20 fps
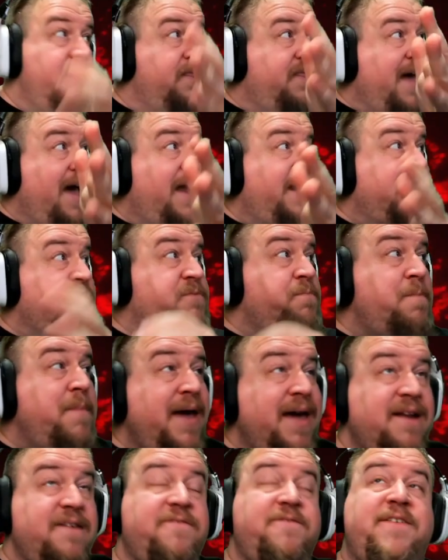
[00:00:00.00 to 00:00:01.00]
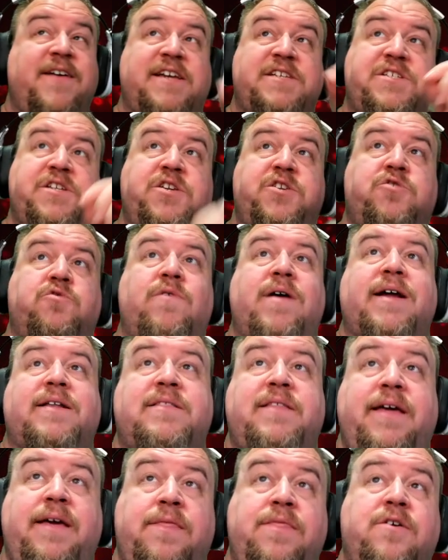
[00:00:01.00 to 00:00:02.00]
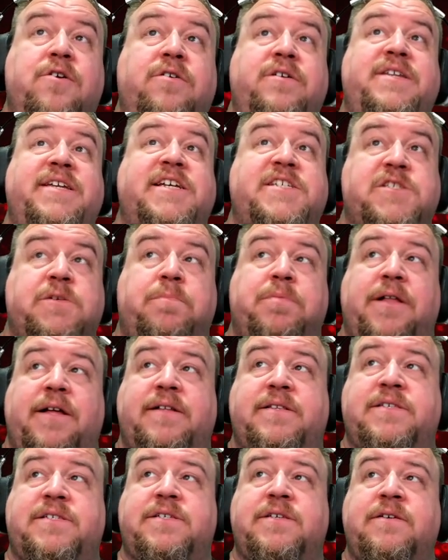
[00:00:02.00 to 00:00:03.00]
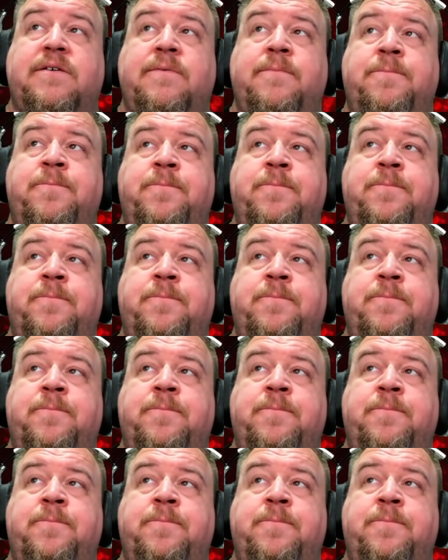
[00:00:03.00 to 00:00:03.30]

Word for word: that is manifested directly in their disciplines.